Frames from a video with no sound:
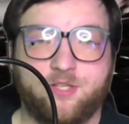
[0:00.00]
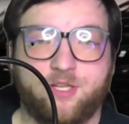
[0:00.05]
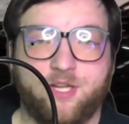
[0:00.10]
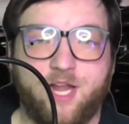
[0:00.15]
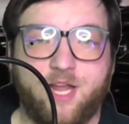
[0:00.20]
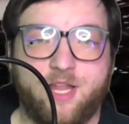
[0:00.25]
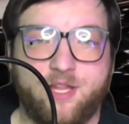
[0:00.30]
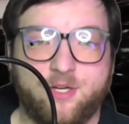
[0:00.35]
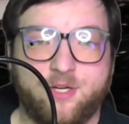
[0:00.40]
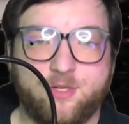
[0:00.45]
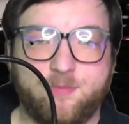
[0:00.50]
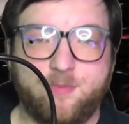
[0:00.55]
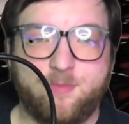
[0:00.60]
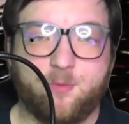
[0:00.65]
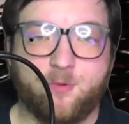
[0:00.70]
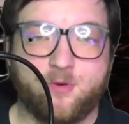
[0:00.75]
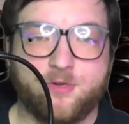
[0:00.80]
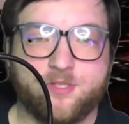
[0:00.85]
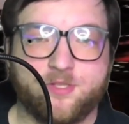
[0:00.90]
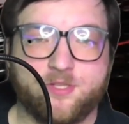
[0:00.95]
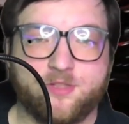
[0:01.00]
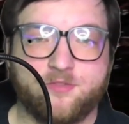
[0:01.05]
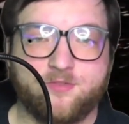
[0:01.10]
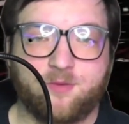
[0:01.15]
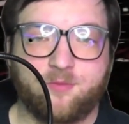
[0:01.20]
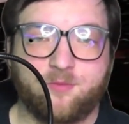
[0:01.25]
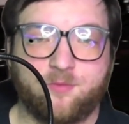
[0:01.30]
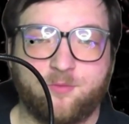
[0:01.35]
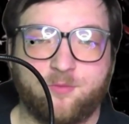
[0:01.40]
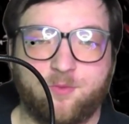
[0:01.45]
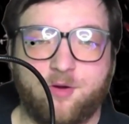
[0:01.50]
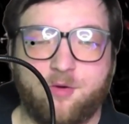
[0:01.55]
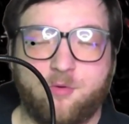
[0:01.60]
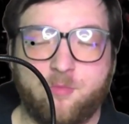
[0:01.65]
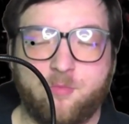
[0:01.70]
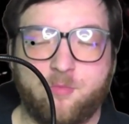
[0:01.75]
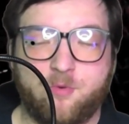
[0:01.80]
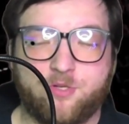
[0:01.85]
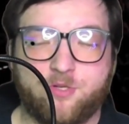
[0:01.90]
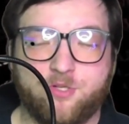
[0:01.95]
I thought she'd be worse in this film. From what I
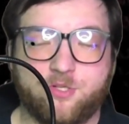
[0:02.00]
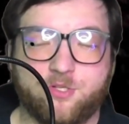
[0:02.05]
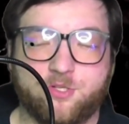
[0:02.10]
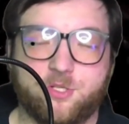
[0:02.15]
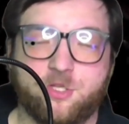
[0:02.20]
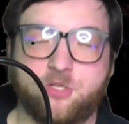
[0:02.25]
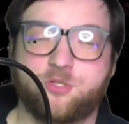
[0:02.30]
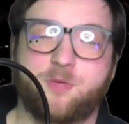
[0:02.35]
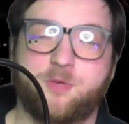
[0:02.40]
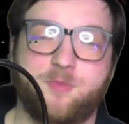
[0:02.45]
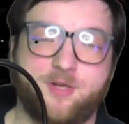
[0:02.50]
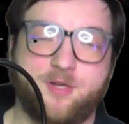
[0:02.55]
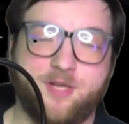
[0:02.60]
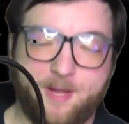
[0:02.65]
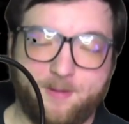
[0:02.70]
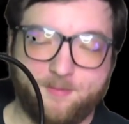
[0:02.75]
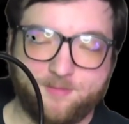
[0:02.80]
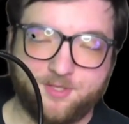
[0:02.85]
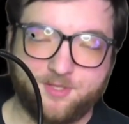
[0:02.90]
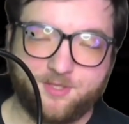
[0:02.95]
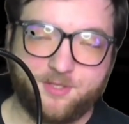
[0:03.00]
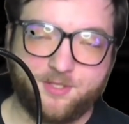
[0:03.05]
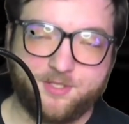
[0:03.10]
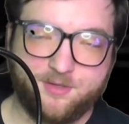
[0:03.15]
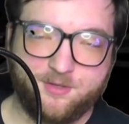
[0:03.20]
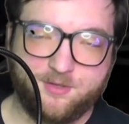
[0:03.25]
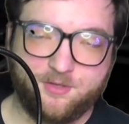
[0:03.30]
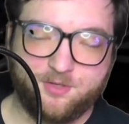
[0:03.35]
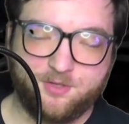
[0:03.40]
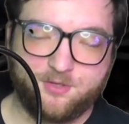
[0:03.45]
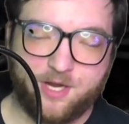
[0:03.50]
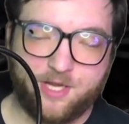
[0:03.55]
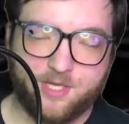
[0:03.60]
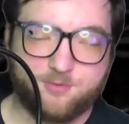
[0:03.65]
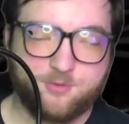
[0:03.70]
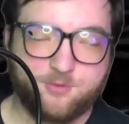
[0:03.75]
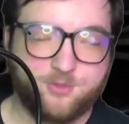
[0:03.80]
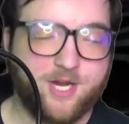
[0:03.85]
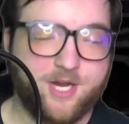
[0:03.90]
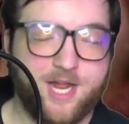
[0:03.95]
remember, she's just a screaming damsel in distress,
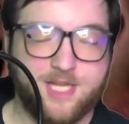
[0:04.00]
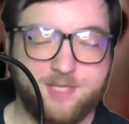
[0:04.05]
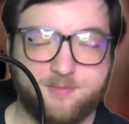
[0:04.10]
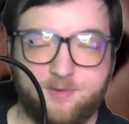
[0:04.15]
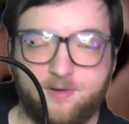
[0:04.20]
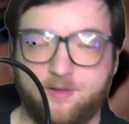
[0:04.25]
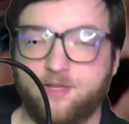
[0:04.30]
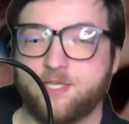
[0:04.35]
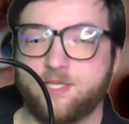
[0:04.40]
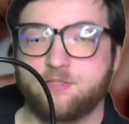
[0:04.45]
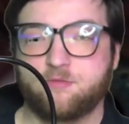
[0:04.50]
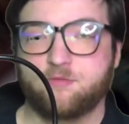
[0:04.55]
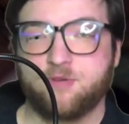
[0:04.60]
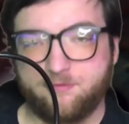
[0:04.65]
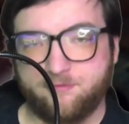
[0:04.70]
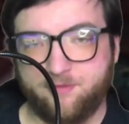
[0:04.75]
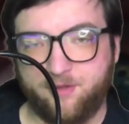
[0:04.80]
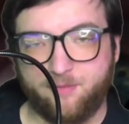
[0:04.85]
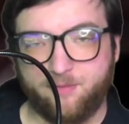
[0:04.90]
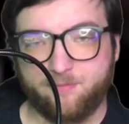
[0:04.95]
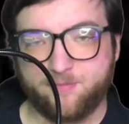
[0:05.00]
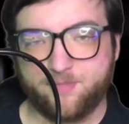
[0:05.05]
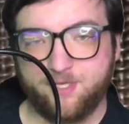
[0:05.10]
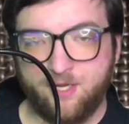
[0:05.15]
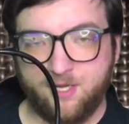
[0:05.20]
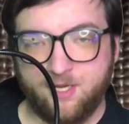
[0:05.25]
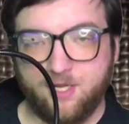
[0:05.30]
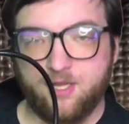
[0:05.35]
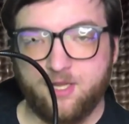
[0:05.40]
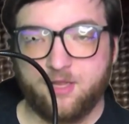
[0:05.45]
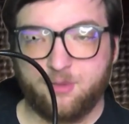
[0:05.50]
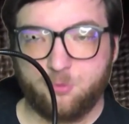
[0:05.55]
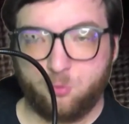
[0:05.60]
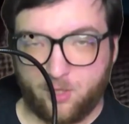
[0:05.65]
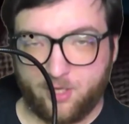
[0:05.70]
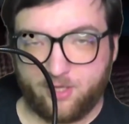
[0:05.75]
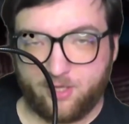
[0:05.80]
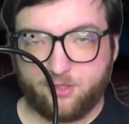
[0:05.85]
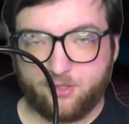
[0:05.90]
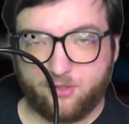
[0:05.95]
which she has been in the last three films.
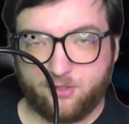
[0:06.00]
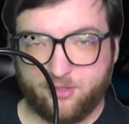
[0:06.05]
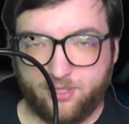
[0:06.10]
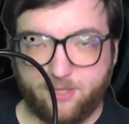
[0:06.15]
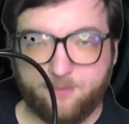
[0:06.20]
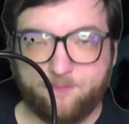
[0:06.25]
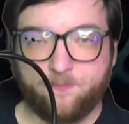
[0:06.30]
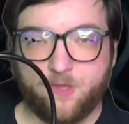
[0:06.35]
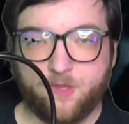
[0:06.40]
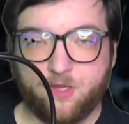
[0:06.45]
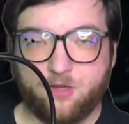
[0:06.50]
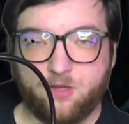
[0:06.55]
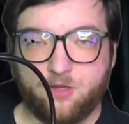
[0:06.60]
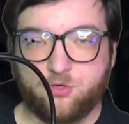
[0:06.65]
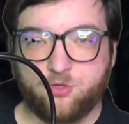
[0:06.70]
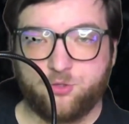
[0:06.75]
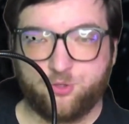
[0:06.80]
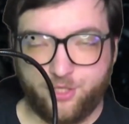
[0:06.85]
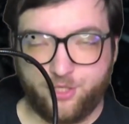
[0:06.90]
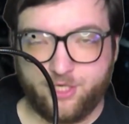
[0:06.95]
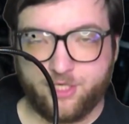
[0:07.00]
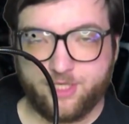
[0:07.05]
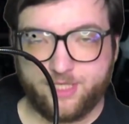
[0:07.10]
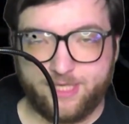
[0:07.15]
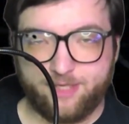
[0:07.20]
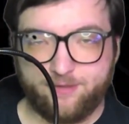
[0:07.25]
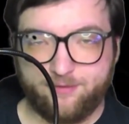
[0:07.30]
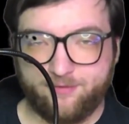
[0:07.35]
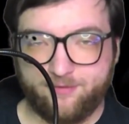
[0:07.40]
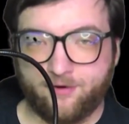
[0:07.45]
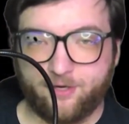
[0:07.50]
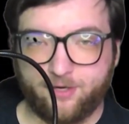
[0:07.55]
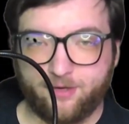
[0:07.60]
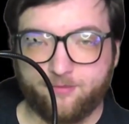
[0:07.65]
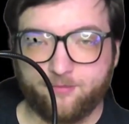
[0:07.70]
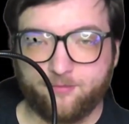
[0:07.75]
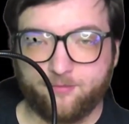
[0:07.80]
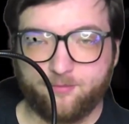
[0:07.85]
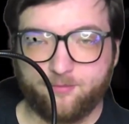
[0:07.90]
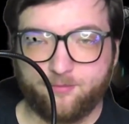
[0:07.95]
Quite literally, she is the
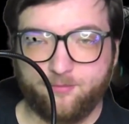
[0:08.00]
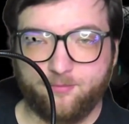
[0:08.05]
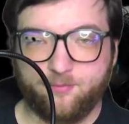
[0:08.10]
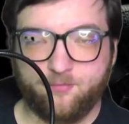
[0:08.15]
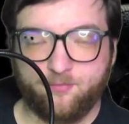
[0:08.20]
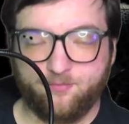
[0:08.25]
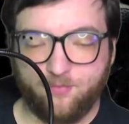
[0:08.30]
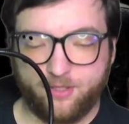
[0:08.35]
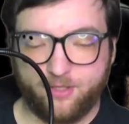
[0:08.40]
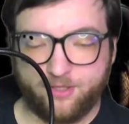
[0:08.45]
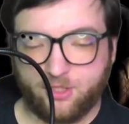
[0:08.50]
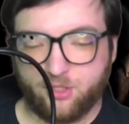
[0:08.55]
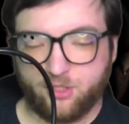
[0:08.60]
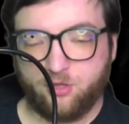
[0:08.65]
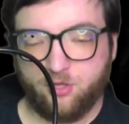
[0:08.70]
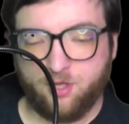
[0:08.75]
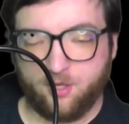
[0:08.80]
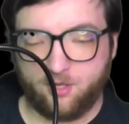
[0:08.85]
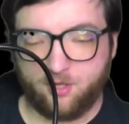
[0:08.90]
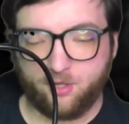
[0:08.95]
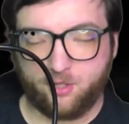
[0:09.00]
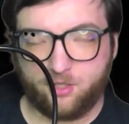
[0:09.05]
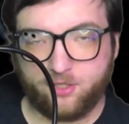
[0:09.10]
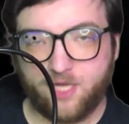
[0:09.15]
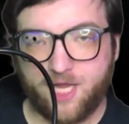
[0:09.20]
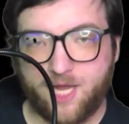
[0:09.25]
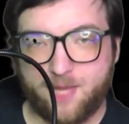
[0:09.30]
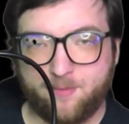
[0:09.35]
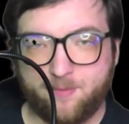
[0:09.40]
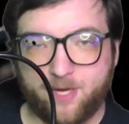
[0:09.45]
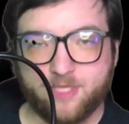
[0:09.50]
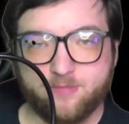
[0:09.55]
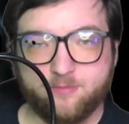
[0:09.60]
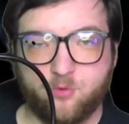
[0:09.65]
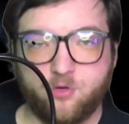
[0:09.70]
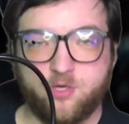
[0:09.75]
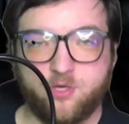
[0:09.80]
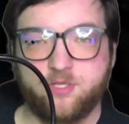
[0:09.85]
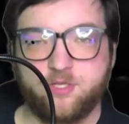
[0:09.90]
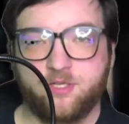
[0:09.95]
fucking, like, the, the climax
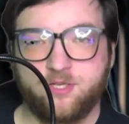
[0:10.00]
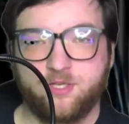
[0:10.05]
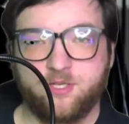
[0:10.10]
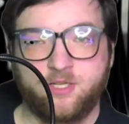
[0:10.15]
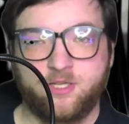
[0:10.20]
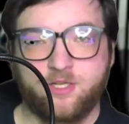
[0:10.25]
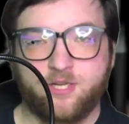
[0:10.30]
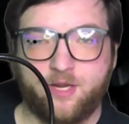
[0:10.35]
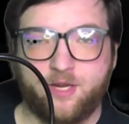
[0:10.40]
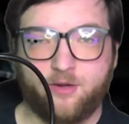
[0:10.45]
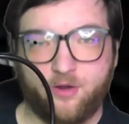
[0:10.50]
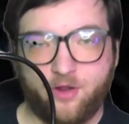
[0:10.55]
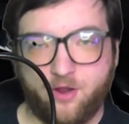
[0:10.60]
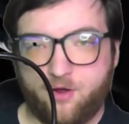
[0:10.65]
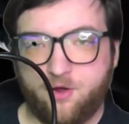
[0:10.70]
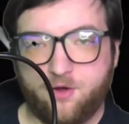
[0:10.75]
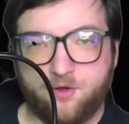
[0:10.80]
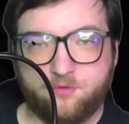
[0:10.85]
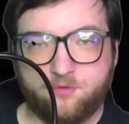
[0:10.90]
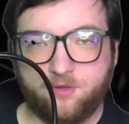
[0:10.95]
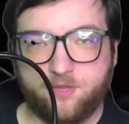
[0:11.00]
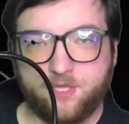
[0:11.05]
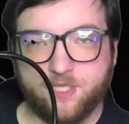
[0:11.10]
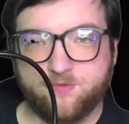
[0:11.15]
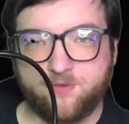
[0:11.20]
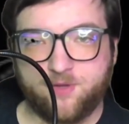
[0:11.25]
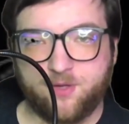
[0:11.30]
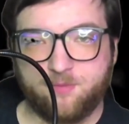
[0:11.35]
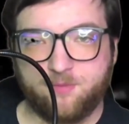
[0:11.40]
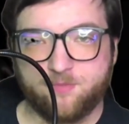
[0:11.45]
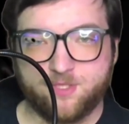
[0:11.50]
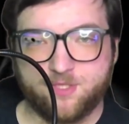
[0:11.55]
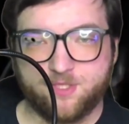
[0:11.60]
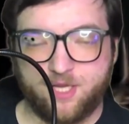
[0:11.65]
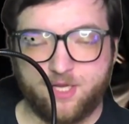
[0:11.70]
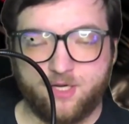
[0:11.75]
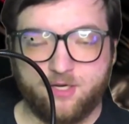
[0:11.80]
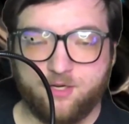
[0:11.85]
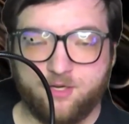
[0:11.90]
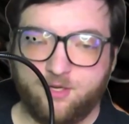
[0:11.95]
point in all three of these films is
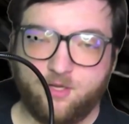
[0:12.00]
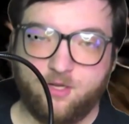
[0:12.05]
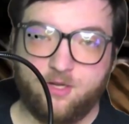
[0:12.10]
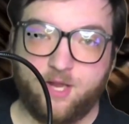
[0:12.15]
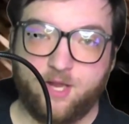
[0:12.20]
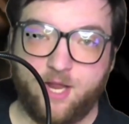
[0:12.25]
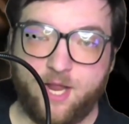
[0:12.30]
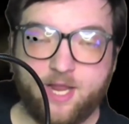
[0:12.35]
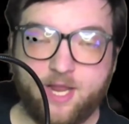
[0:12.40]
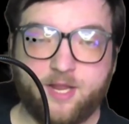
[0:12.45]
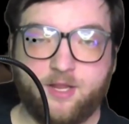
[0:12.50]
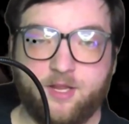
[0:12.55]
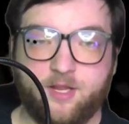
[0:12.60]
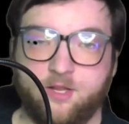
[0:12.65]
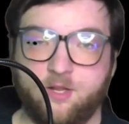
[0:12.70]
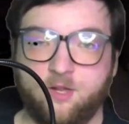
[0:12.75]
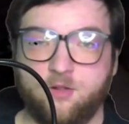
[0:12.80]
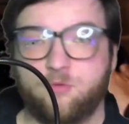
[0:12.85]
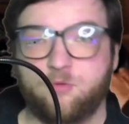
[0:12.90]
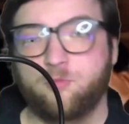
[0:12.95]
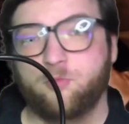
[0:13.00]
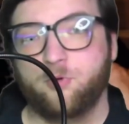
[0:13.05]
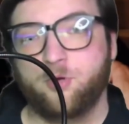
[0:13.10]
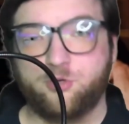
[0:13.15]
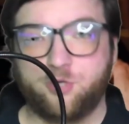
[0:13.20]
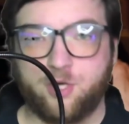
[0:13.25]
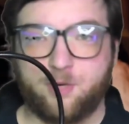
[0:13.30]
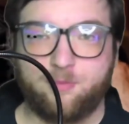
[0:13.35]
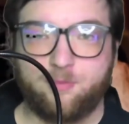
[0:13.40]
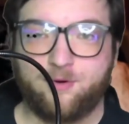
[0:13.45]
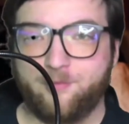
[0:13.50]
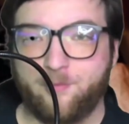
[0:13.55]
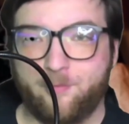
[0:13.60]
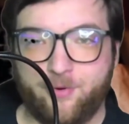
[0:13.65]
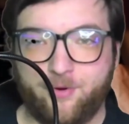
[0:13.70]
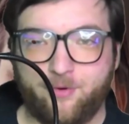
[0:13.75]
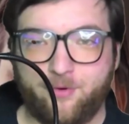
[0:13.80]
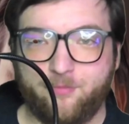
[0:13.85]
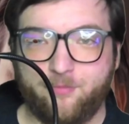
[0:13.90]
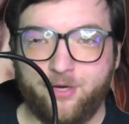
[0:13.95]
that, hey, we're gonna drop her off a br-
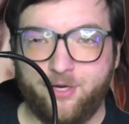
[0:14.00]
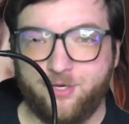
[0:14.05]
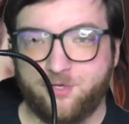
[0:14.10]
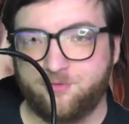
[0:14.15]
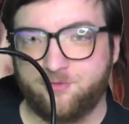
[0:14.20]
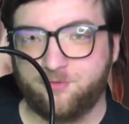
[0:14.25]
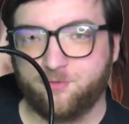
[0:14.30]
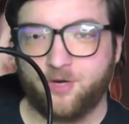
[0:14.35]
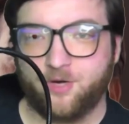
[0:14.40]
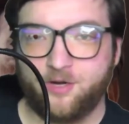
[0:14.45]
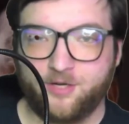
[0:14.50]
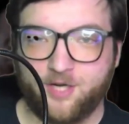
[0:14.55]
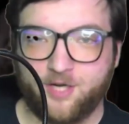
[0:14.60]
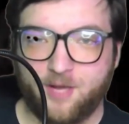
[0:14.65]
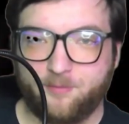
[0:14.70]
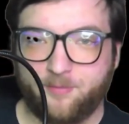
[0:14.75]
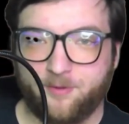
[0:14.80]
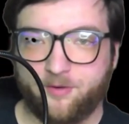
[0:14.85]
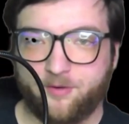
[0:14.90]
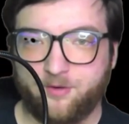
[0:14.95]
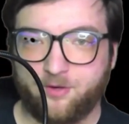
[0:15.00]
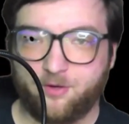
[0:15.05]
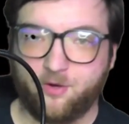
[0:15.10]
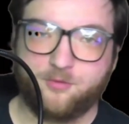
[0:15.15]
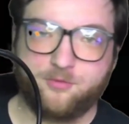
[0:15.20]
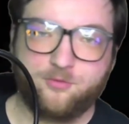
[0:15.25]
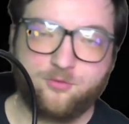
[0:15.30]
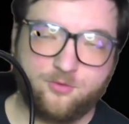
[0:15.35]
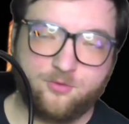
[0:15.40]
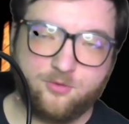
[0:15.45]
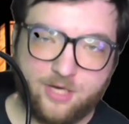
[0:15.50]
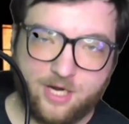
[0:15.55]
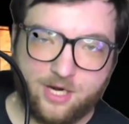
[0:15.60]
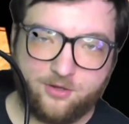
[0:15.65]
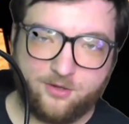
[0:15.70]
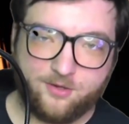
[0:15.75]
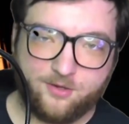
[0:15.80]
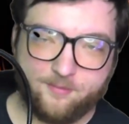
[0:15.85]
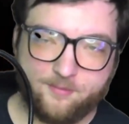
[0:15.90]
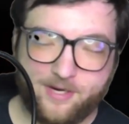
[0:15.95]
bridge from Green Goblin, you know, call
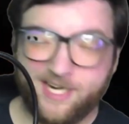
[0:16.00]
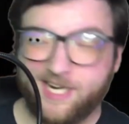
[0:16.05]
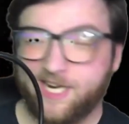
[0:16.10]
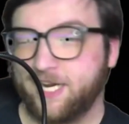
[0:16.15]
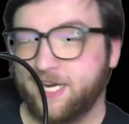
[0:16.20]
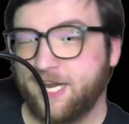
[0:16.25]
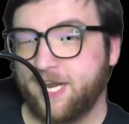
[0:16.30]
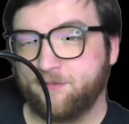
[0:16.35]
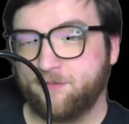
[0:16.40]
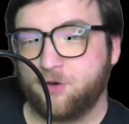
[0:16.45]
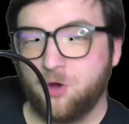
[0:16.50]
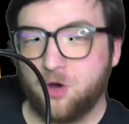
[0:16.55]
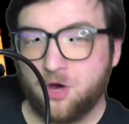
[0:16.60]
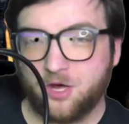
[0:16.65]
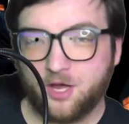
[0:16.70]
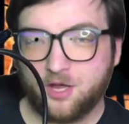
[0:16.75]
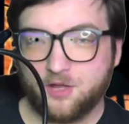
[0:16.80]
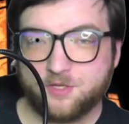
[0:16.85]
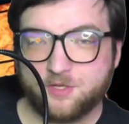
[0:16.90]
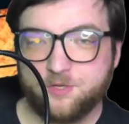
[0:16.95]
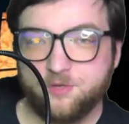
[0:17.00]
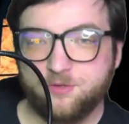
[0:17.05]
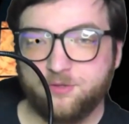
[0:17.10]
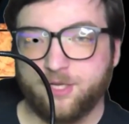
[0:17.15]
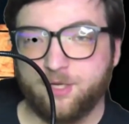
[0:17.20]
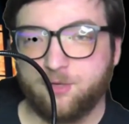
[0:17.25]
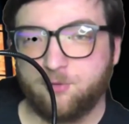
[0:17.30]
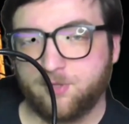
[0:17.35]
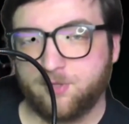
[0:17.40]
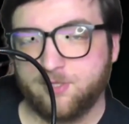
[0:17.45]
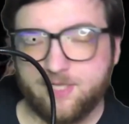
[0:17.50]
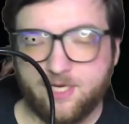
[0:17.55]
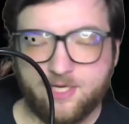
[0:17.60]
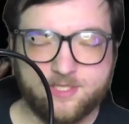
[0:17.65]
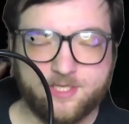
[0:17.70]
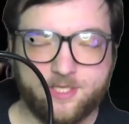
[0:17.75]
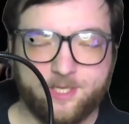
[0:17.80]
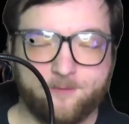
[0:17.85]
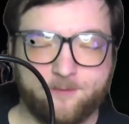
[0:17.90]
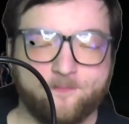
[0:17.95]
it, make kind of call out to, like, Gwen
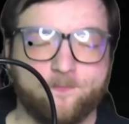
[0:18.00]
Stacy.